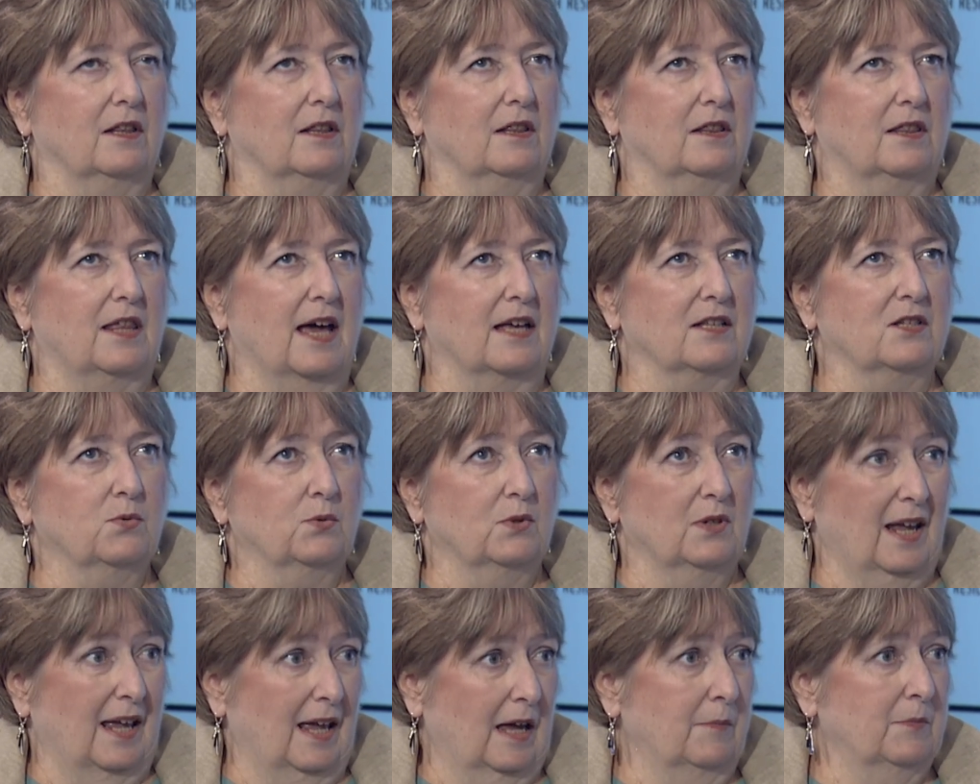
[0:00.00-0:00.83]
that's
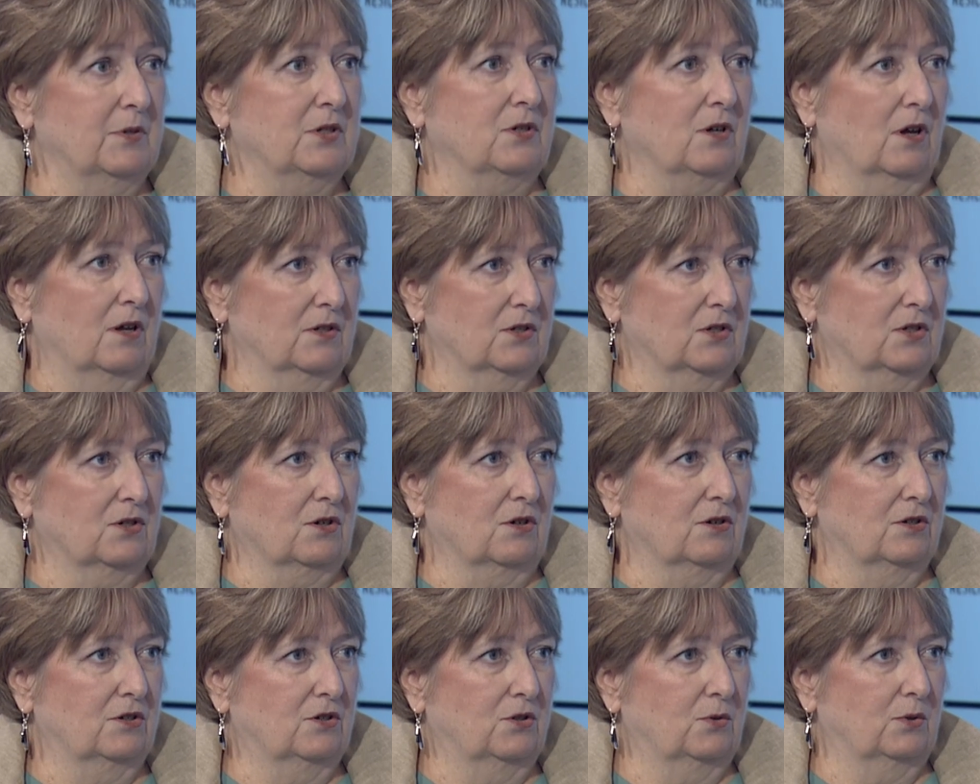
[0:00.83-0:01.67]
when Amazon
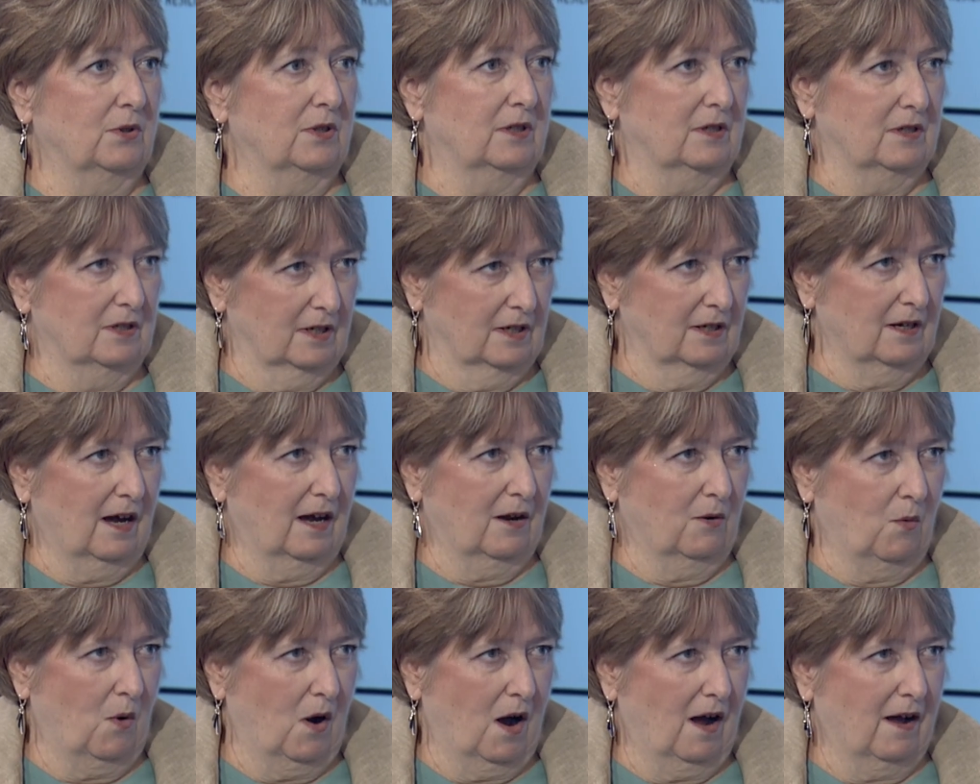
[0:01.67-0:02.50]
started doing the
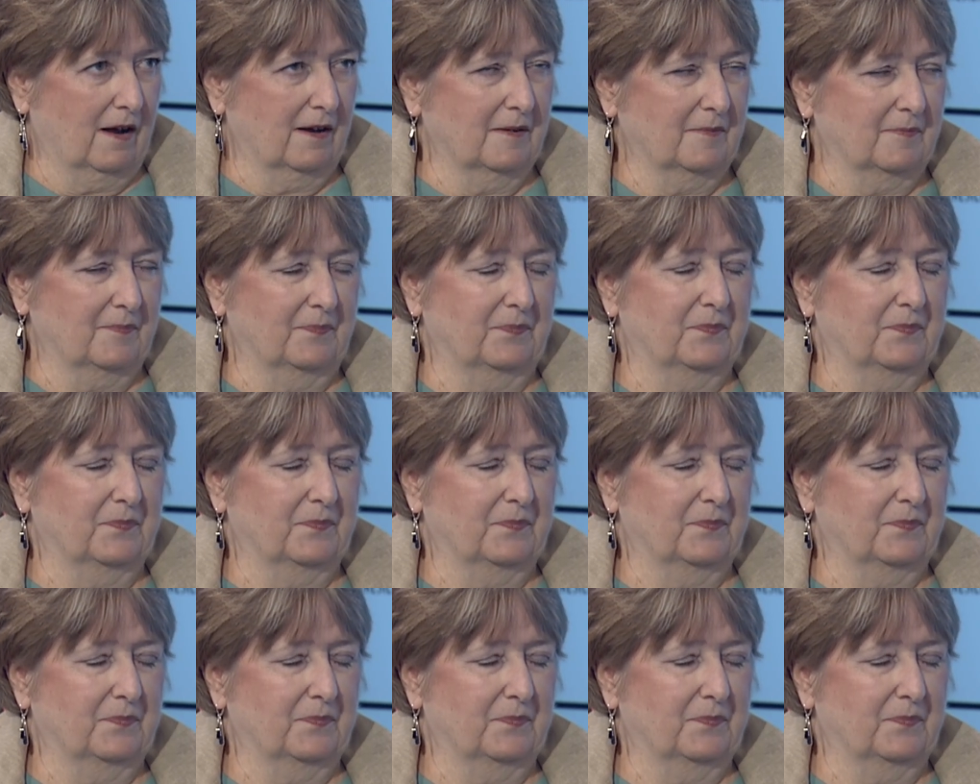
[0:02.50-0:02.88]
DIY.